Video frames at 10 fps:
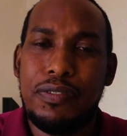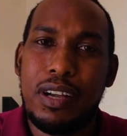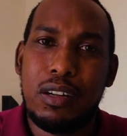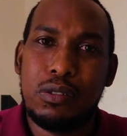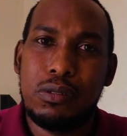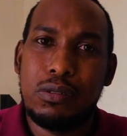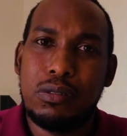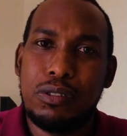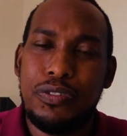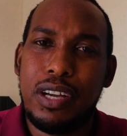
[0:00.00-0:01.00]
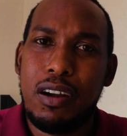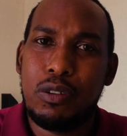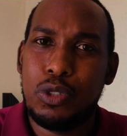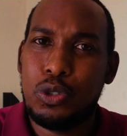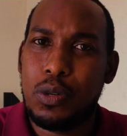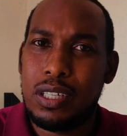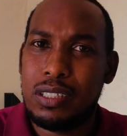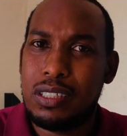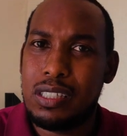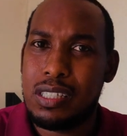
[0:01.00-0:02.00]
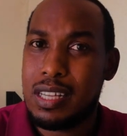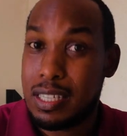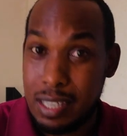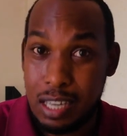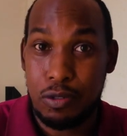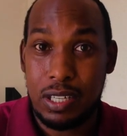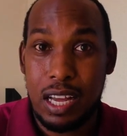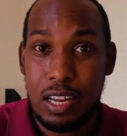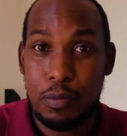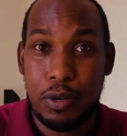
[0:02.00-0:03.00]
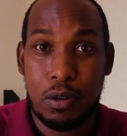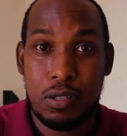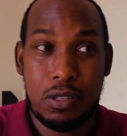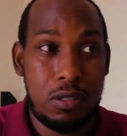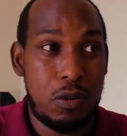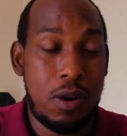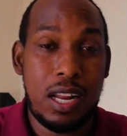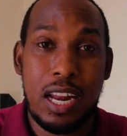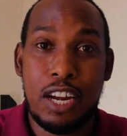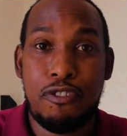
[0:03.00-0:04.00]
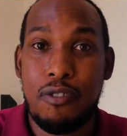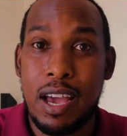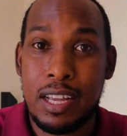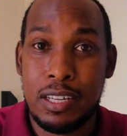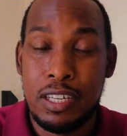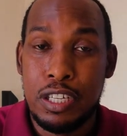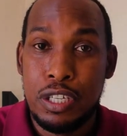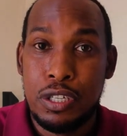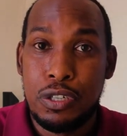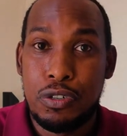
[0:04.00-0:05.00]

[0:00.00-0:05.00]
It's difficult to figure out which one is the exact Twitter handle, because the one that I tried